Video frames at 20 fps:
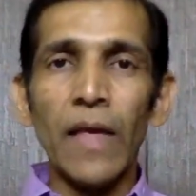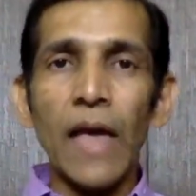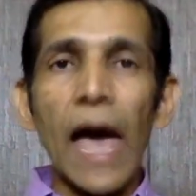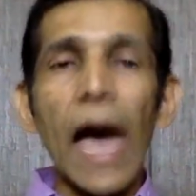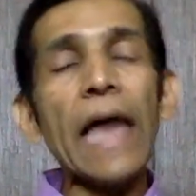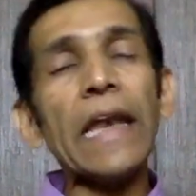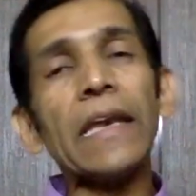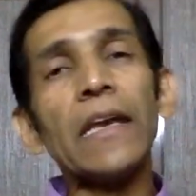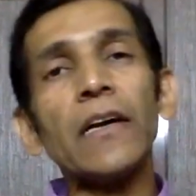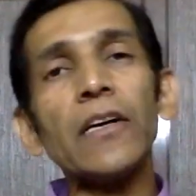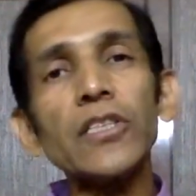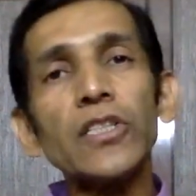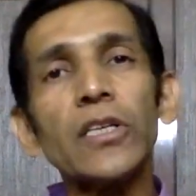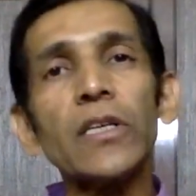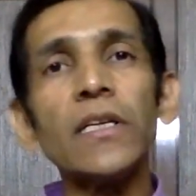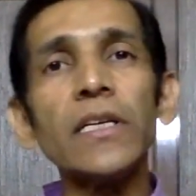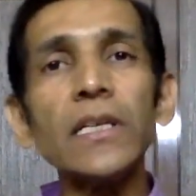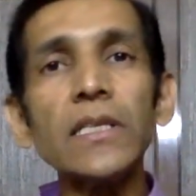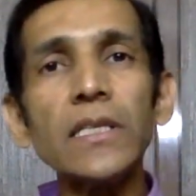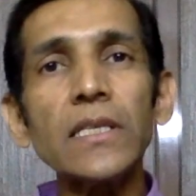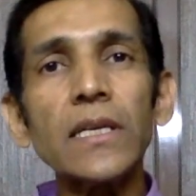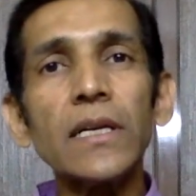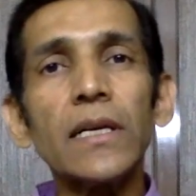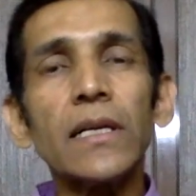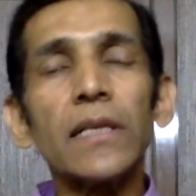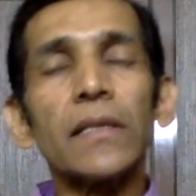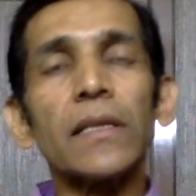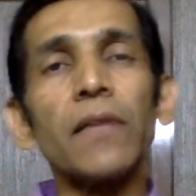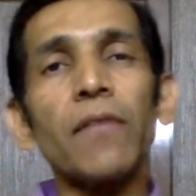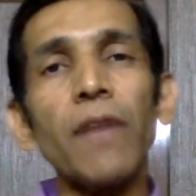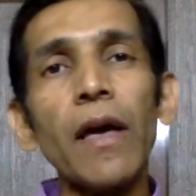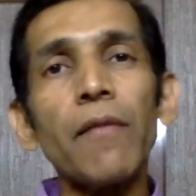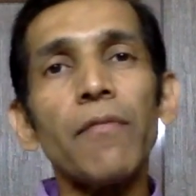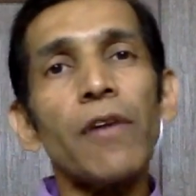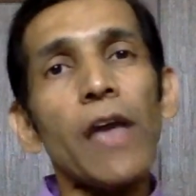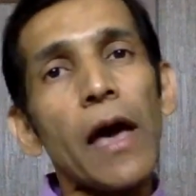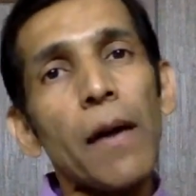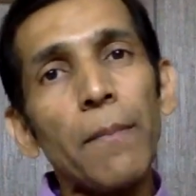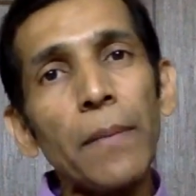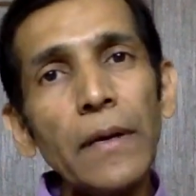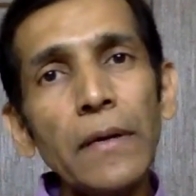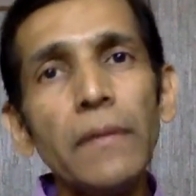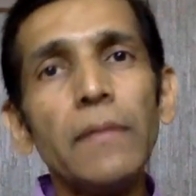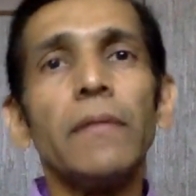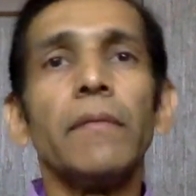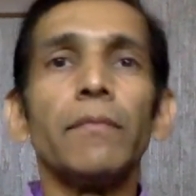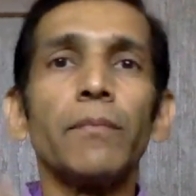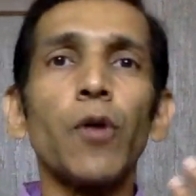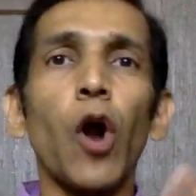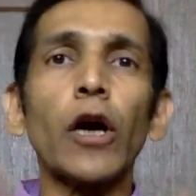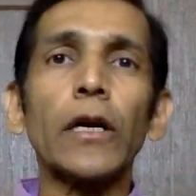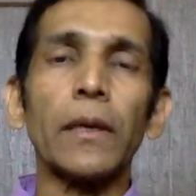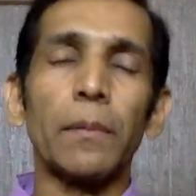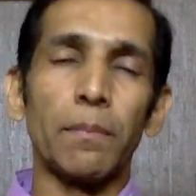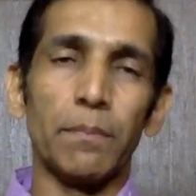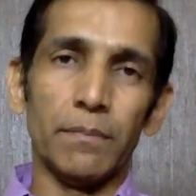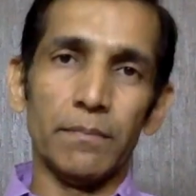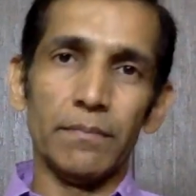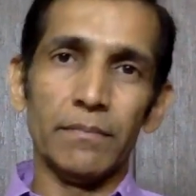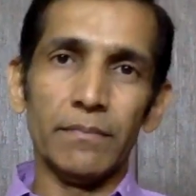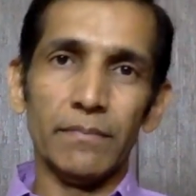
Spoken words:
And nurture is the way we have been brought up.